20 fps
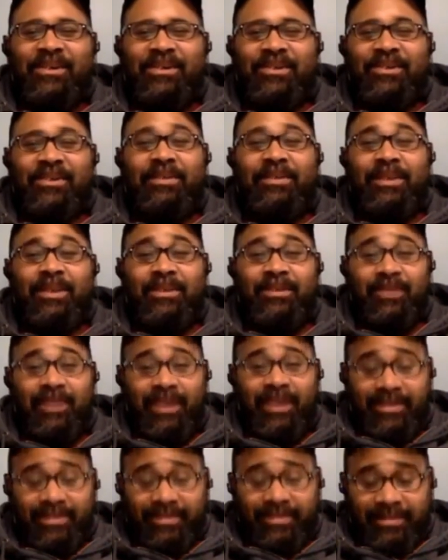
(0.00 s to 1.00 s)
is going to be
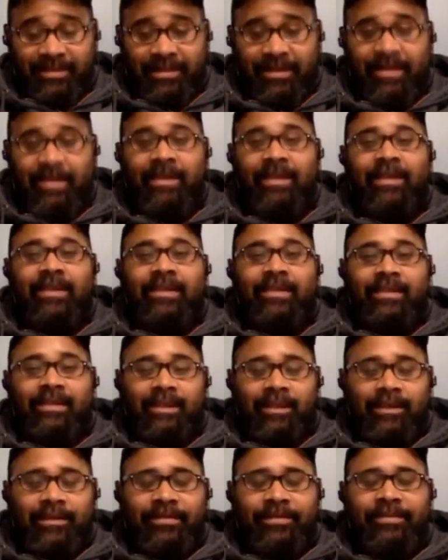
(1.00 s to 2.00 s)
great.
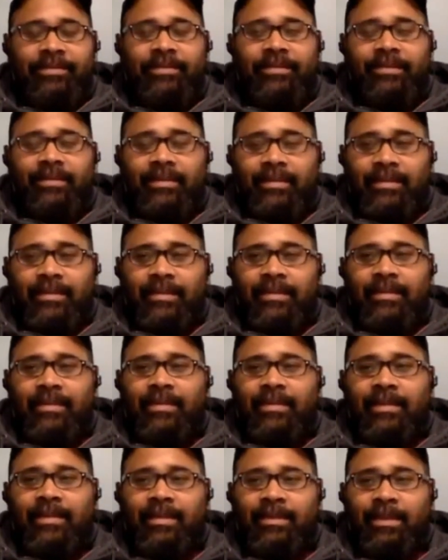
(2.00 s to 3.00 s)
So
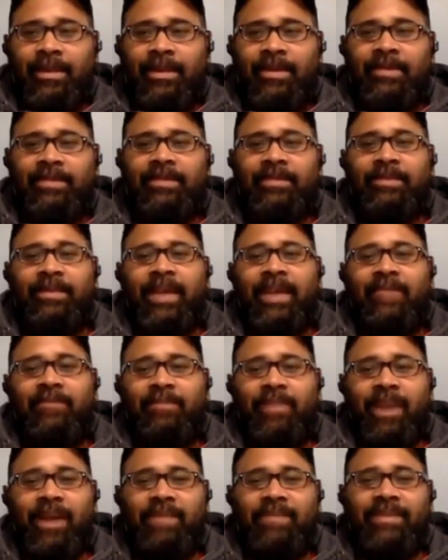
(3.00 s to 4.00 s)
there'll be some
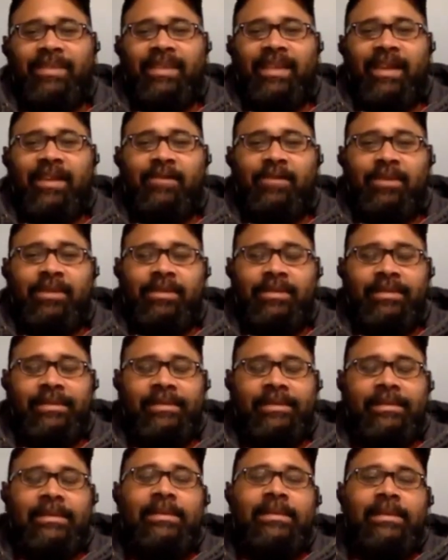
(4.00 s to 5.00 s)
F-bombs in that one.